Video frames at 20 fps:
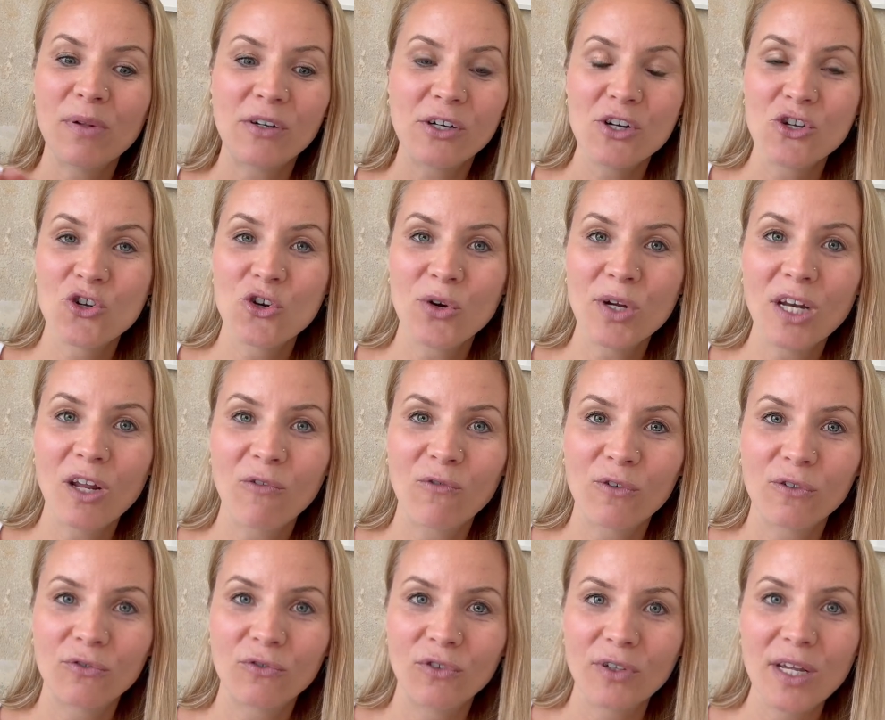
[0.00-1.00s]
are joining
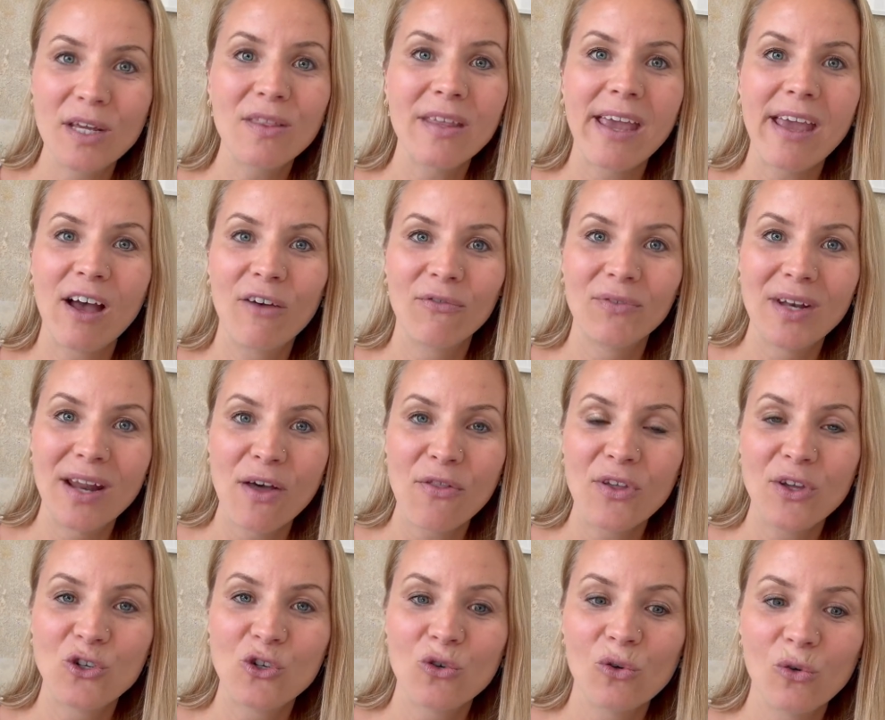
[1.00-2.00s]
for free. They have
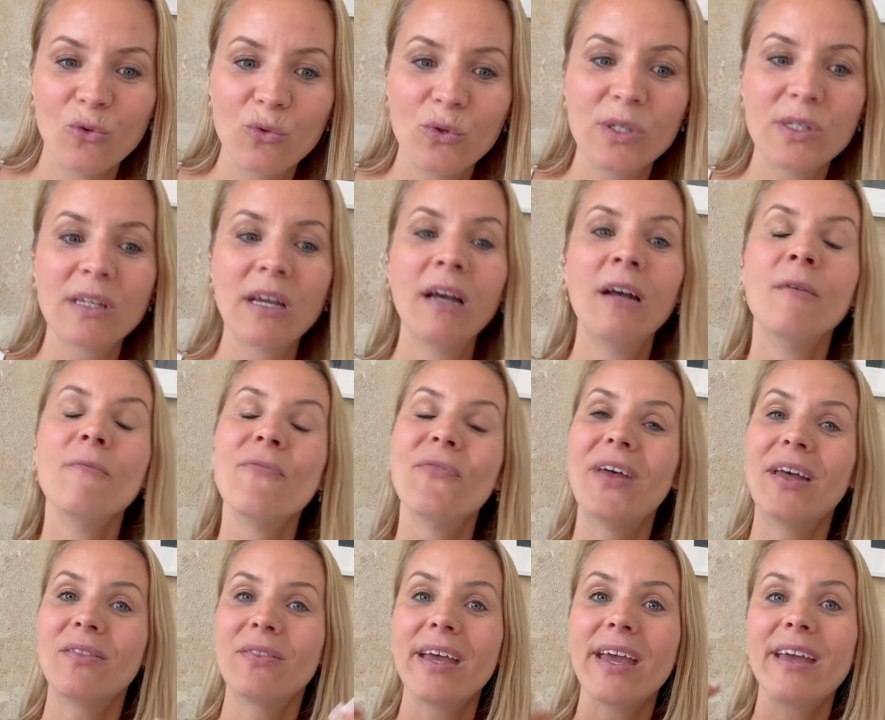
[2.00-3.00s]
nothing to lose.
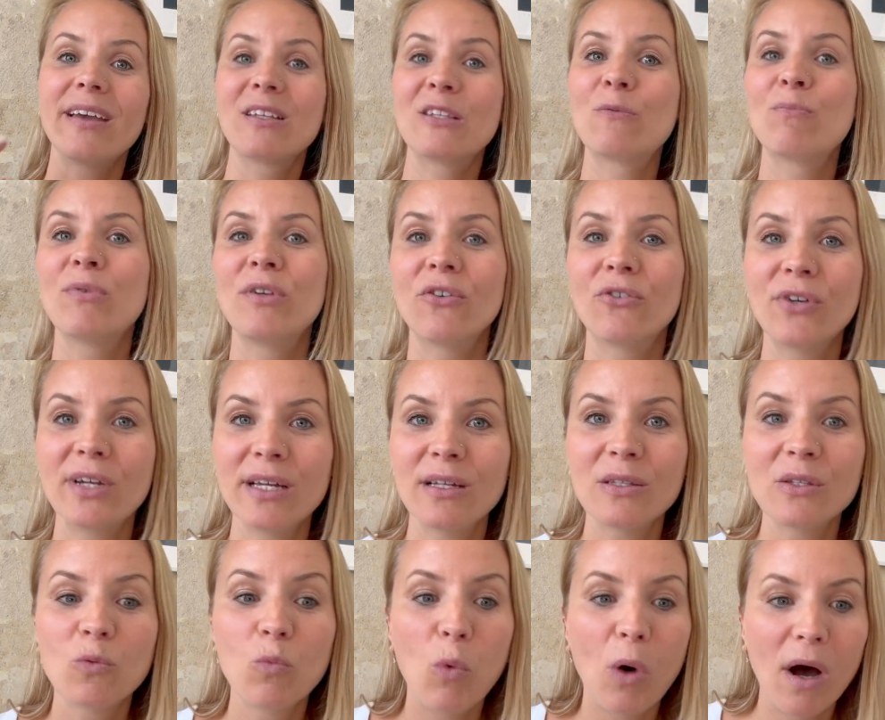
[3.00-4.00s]
Then they
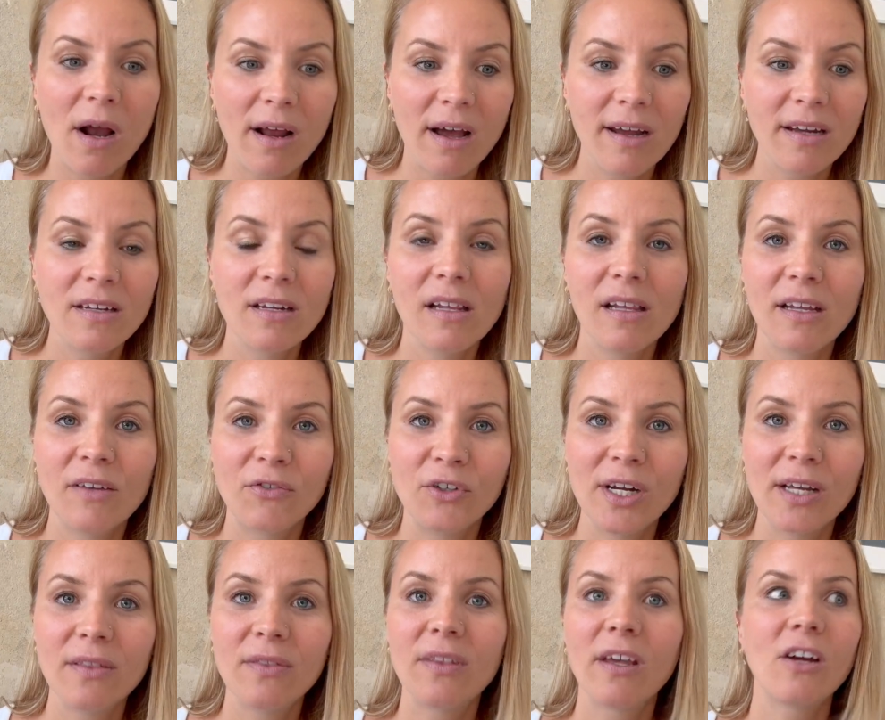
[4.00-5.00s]
experience what I deliver
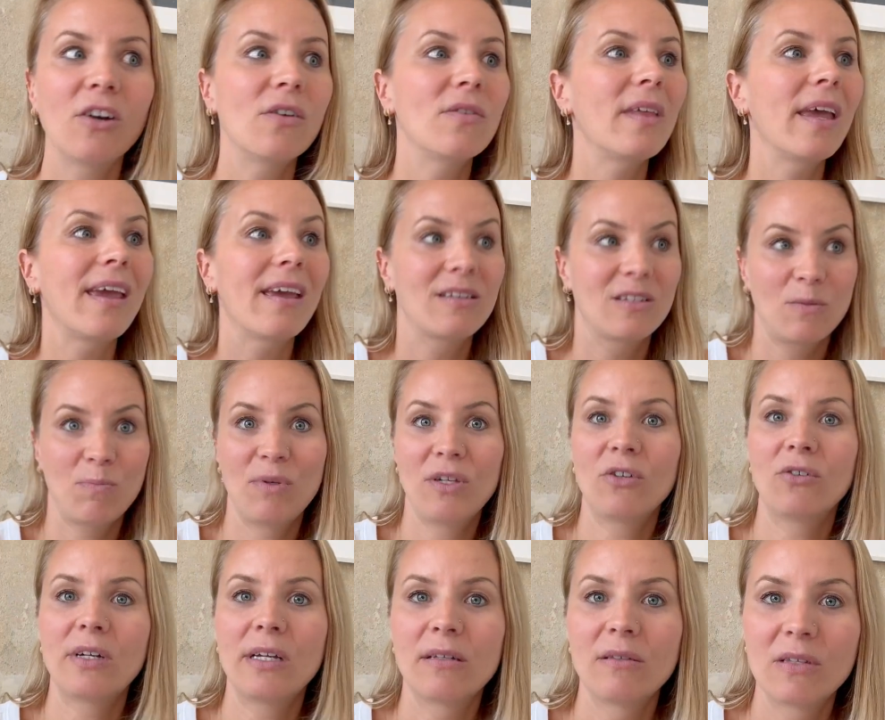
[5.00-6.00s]
in there. They
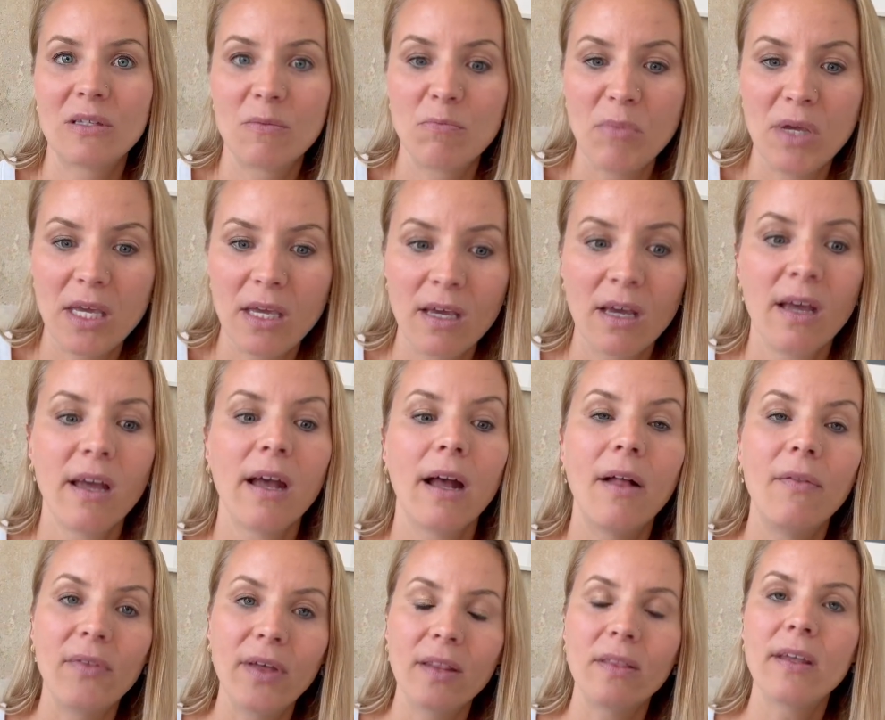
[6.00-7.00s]
experience me.
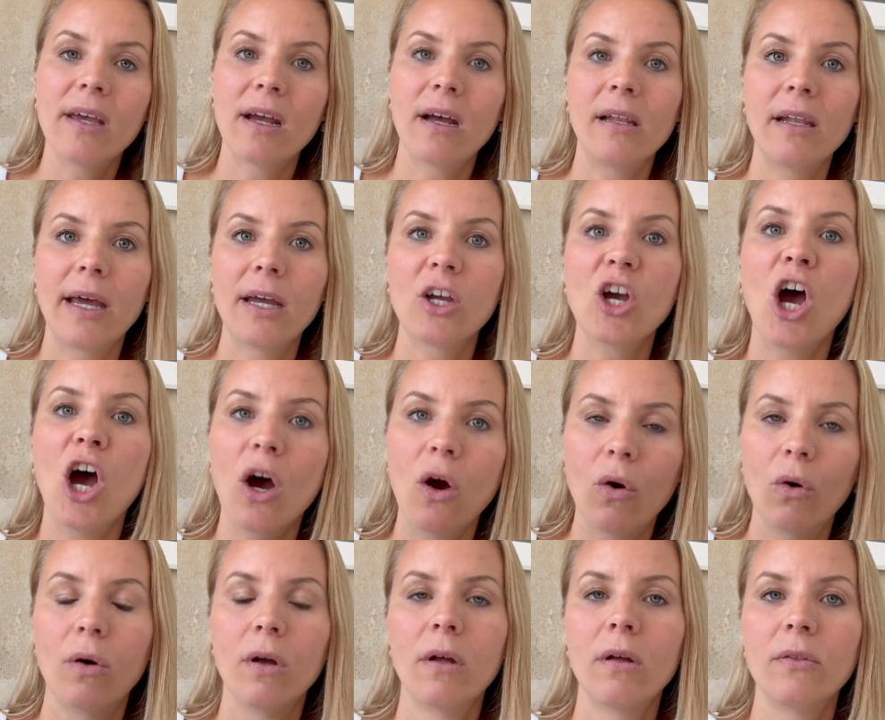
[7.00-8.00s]
And then they are like,
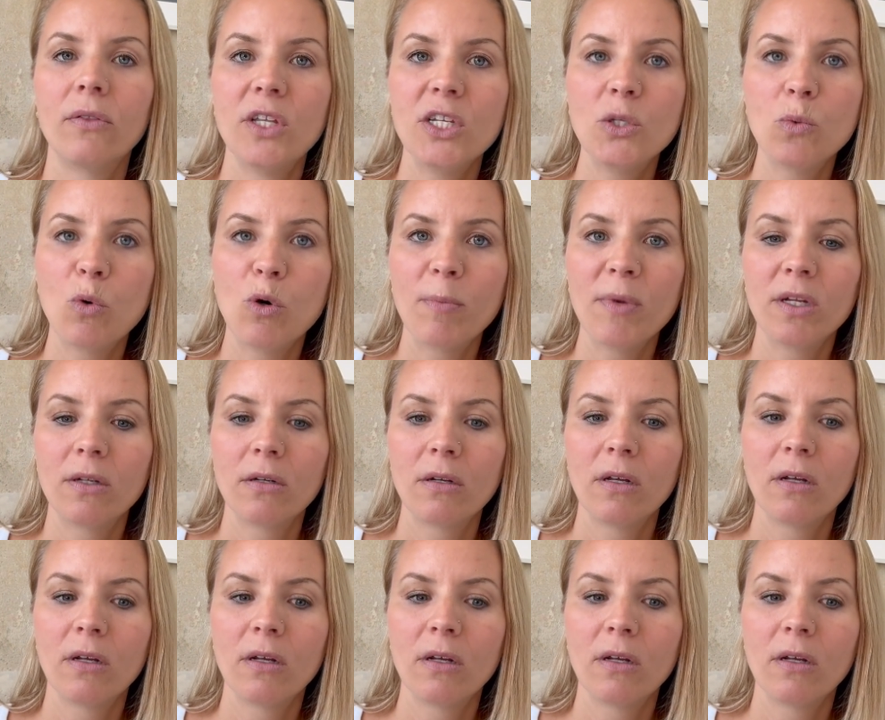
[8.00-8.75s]
oh, this woman